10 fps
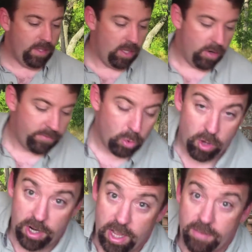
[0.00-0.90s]
you know, if you
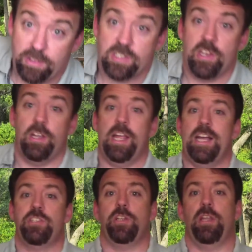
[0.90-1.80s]
want a knife that's going to
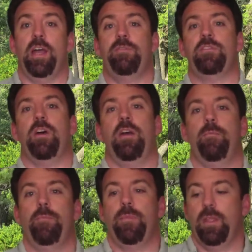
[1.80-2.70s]
last you a
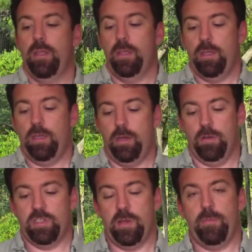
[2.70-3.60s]
lifetime, you
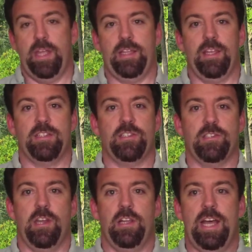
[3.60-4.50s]
know, something like this
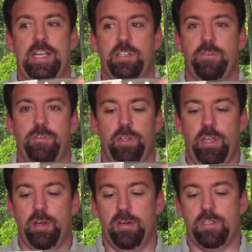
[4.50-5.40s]
is going to last you for
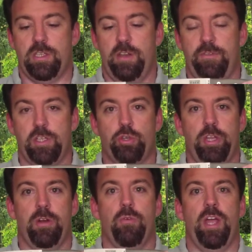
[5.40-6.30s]
years. And if you
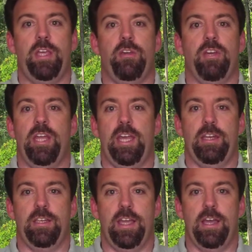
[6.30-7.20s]
treat it right, you can
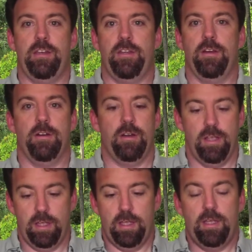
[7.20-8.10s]
hand it down to your,
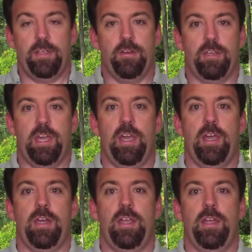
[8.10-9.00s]
your
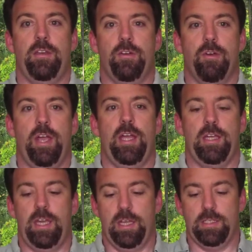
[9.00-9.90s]
kid and your
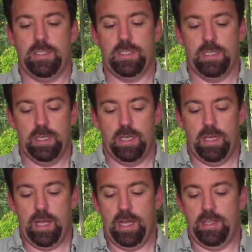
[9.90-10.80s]
grandkids.
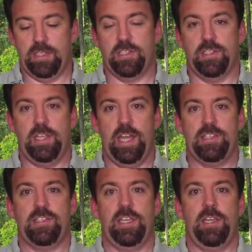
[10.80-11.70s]
Uh, this is the
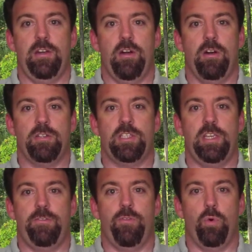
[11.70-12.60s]
ESEE
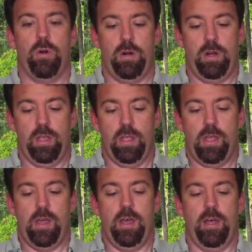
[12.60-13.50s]
RC4.
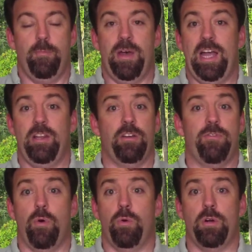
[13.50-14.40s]
Um, I look
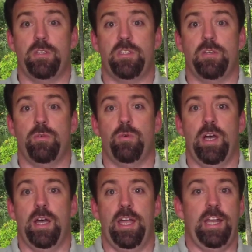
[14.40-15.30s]
forward to
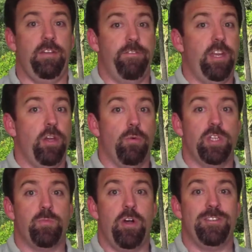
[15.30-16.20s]
uh, any video
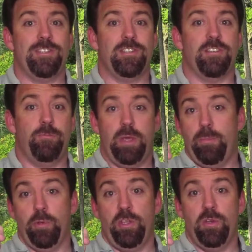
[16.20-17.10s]
responses of
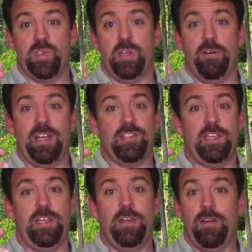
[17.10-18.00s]
people using their
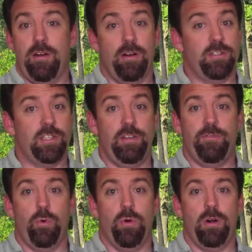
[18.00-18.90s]
ESEE
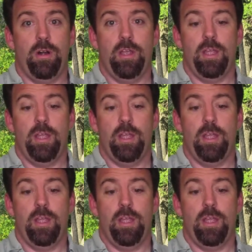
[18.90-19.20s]
RC4.